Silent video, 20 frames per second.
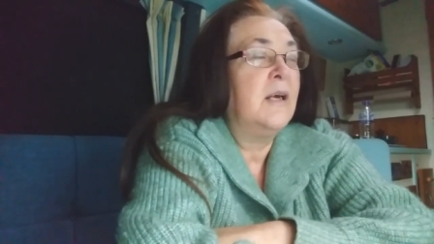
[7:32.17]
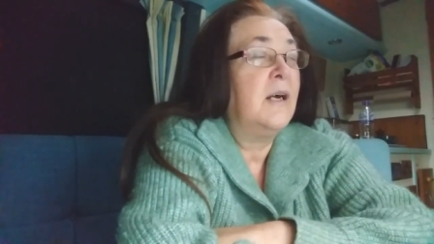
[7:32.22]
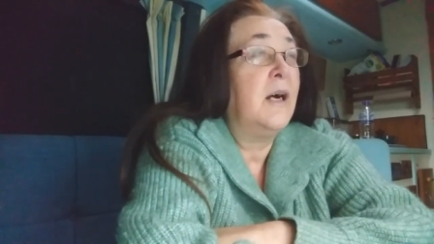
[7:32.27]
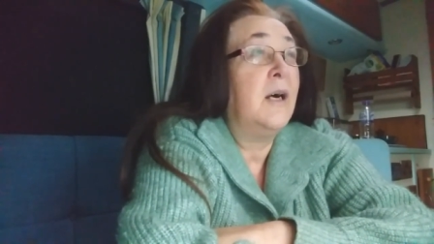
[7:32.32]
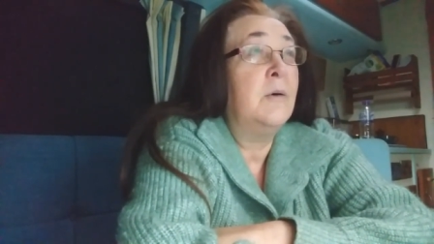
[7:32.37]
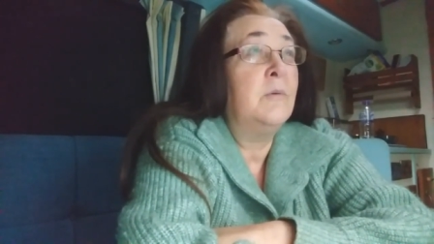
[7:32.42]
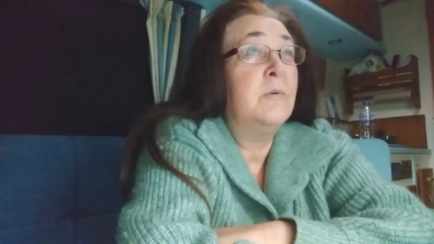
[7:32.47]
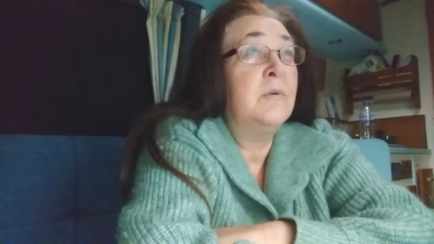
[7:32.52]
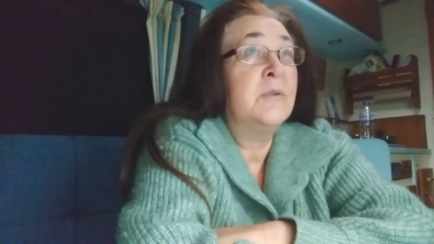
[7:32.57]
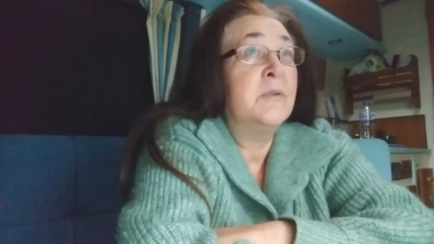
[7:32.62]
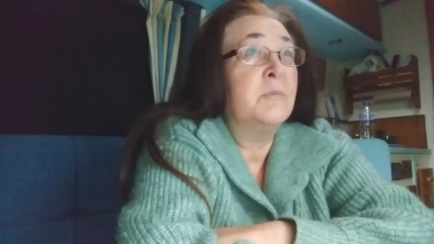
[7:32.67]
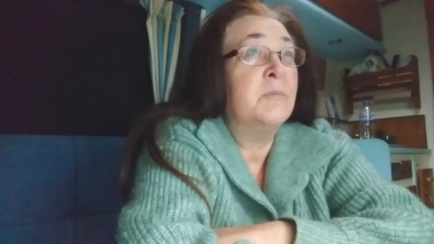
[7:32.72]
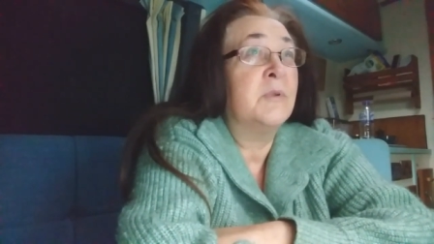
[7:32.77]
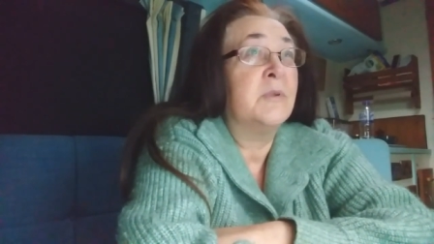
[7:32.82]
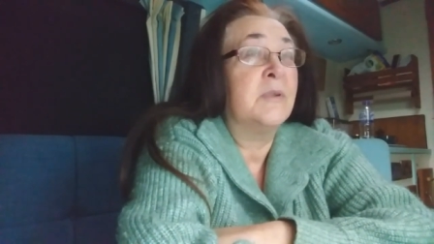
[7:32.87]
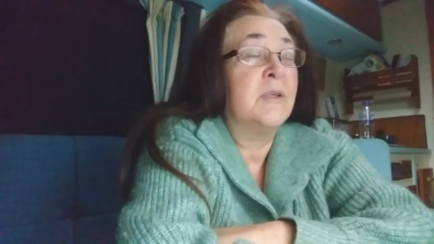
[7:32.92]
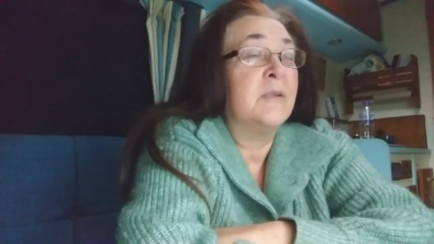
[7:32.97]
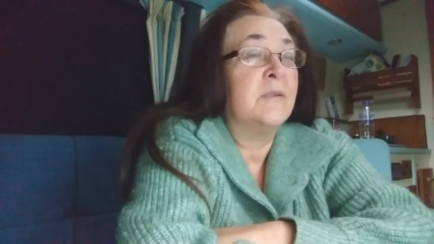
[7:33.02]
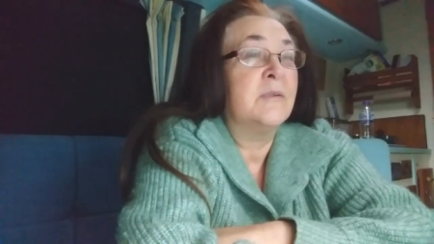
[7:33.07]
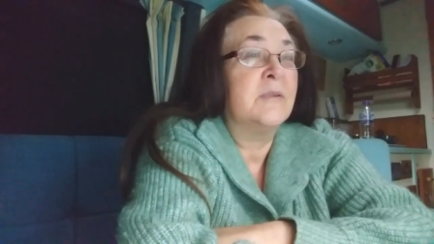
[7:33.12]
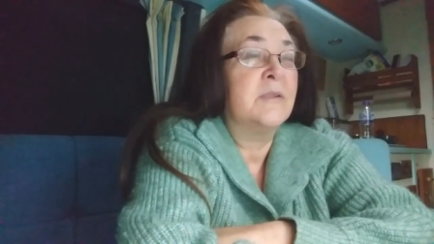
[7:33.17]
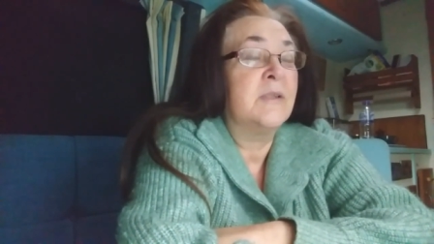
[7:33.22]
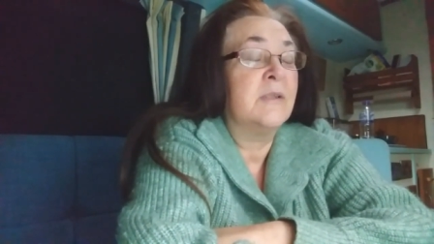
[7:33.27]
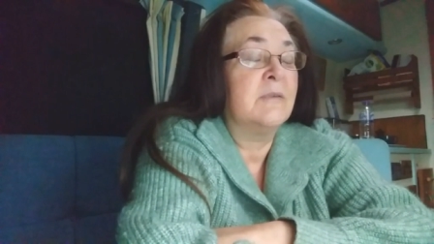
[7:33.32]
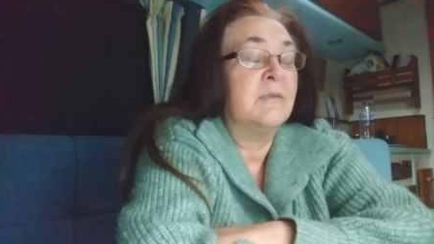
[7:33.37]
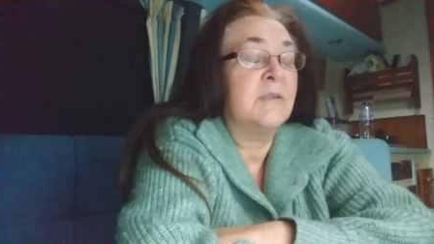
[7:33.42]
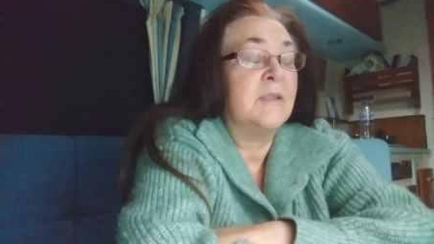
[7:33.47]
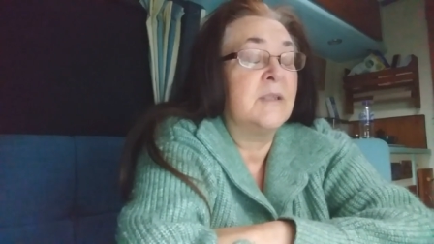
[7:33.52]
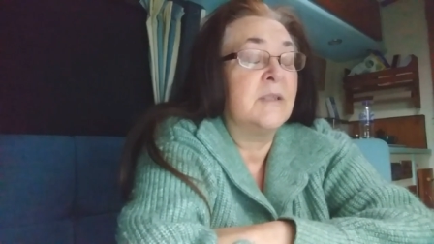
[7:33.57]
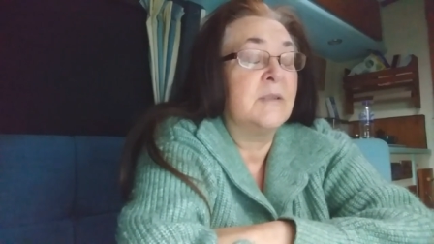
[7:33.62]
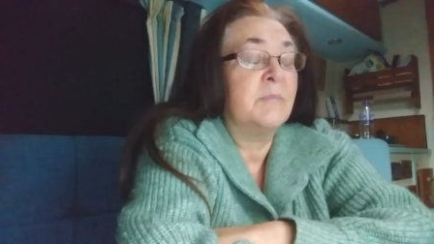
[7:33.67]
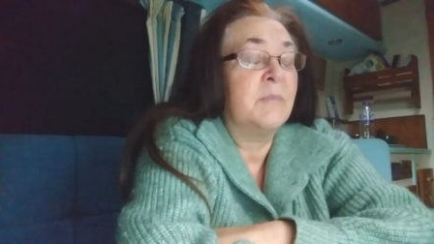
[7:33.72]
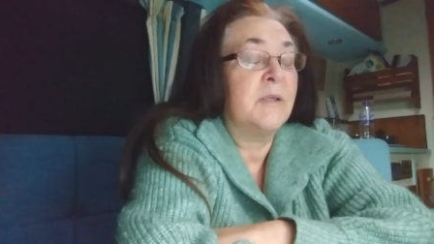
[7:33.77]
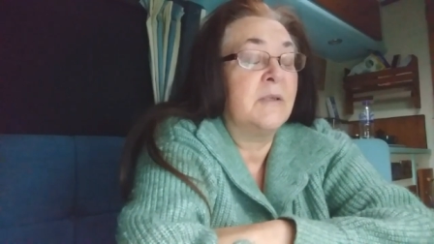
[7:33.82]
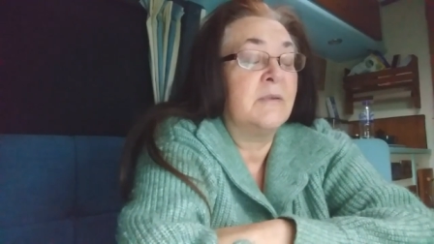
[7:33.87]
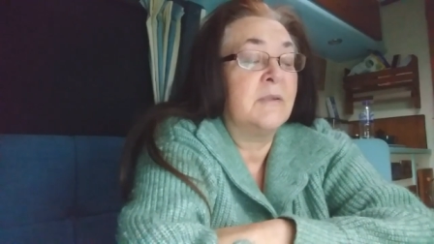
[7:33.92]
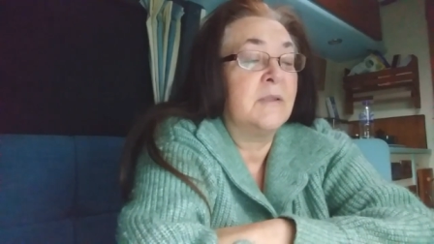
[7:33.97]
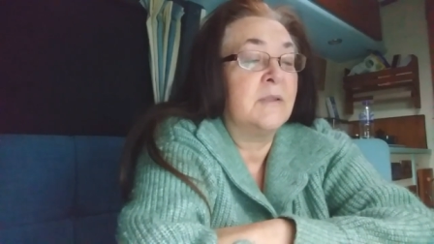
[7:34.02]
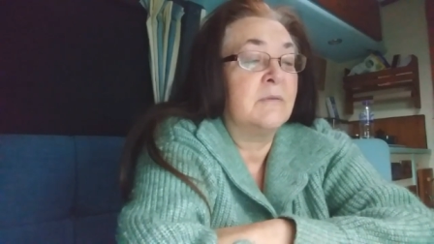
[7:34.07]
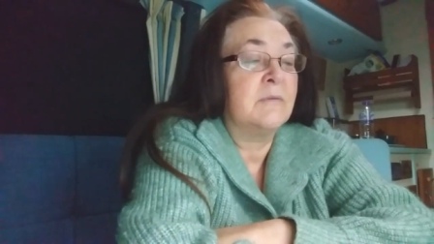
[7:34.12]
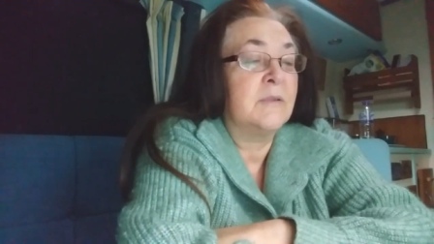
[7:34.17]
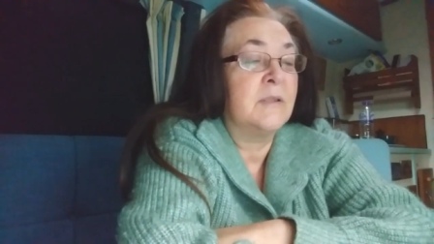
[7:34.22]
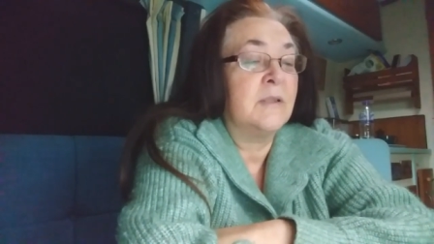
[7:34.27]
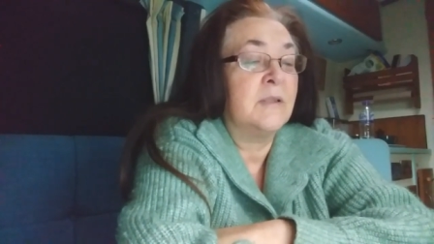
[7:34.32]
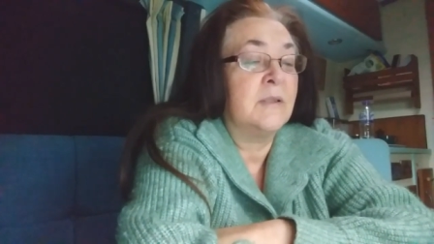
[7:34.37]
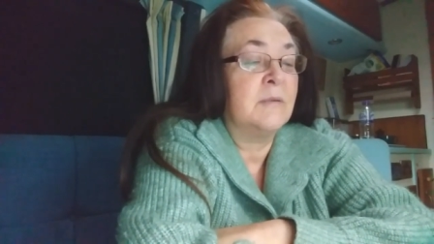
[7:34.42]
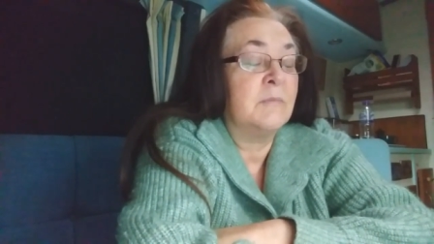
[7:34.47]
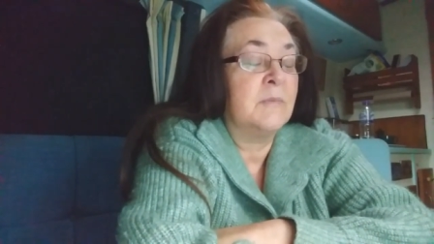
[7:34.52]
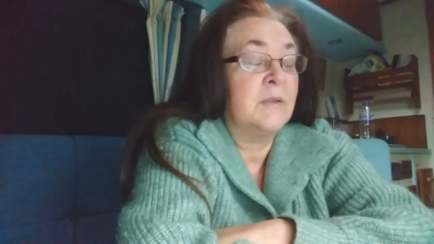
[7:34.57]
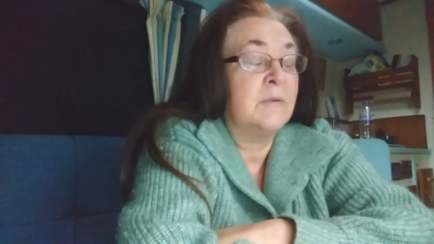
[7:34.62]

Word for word: I was morose over this period of time.